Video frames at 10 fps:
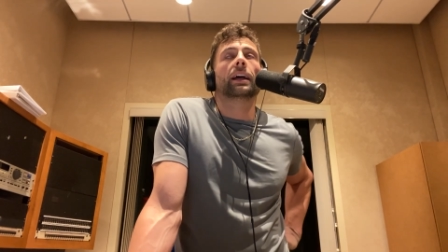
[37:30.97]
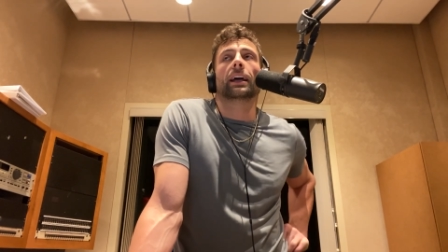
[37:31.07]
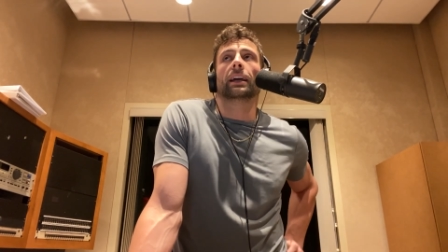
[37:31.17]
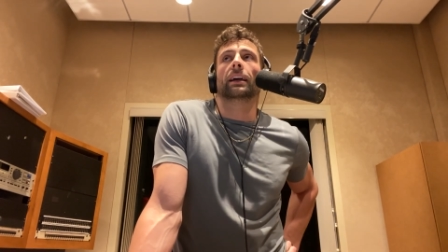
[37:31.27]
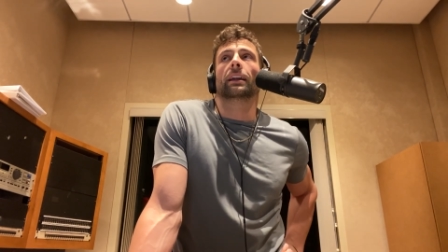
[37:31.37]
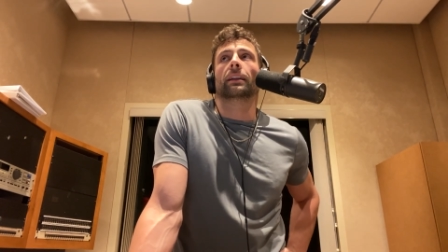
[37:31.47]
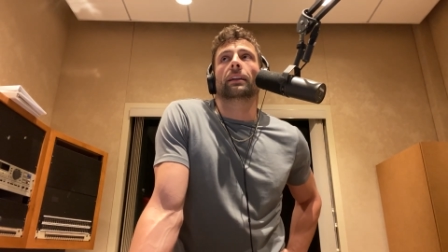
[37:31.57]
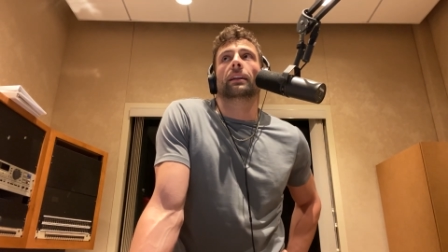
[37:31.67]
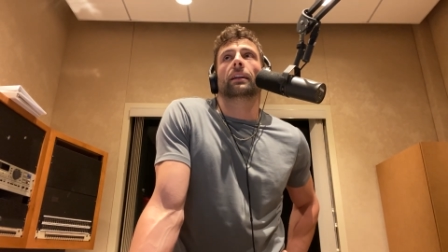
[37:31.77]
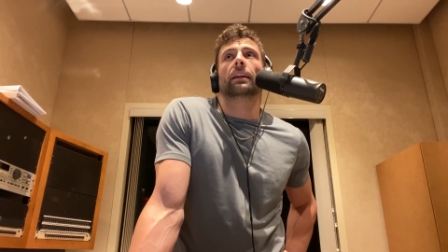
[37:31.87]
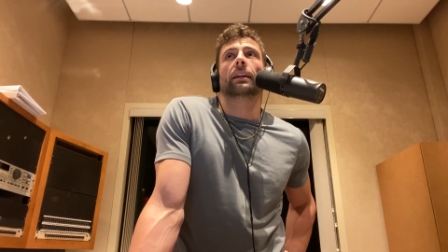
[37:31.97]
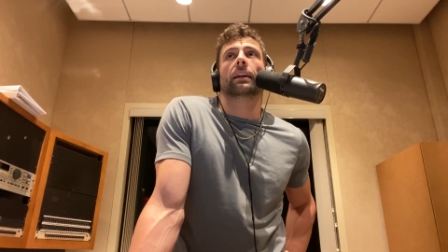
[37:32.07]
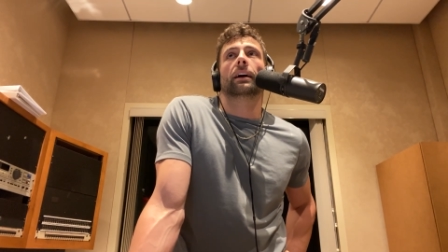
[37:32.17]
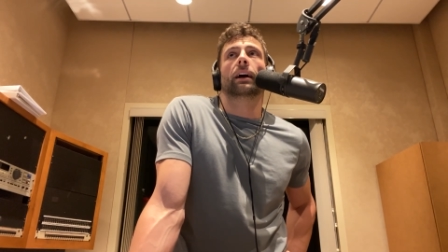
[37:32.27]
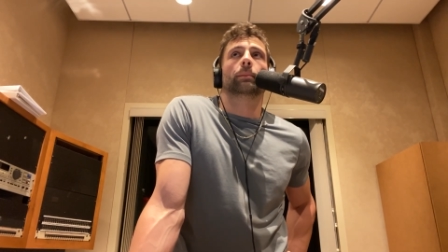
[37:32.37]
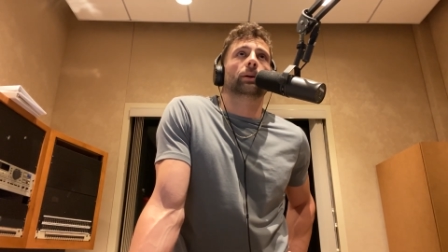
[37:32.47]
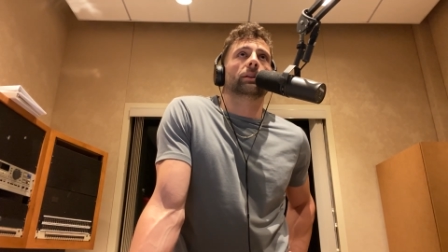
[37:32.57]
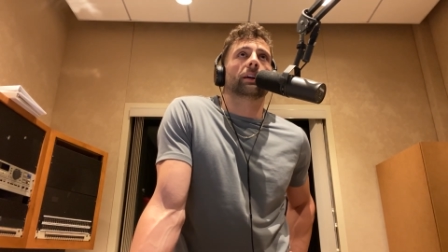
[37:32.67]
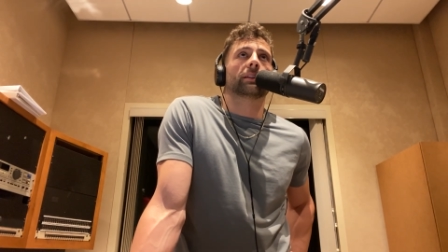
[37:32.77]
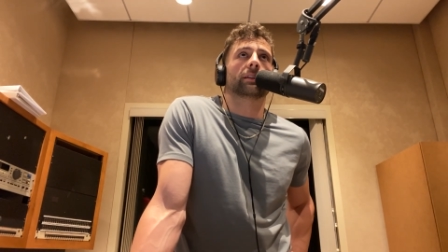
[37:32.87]
and I put
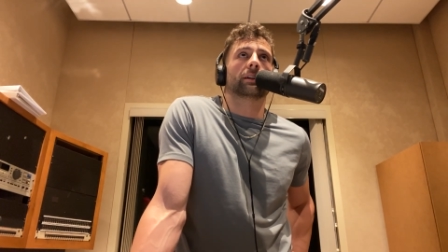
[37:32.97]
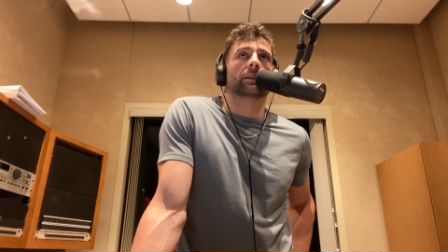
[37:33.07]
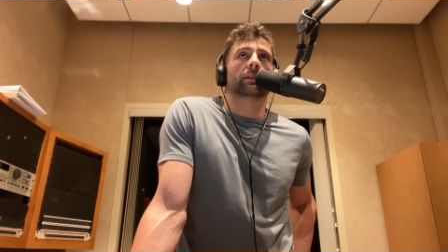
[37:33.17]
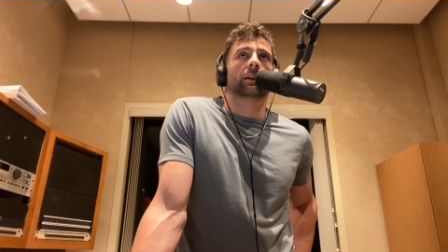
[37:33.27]
like the